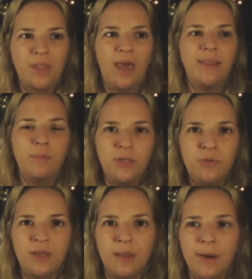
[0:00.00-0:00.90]
And then when you
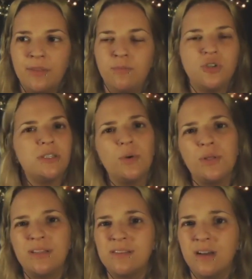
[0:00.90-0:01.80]
think about them, just know
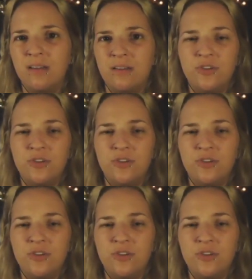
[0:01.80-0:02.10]
that it's done.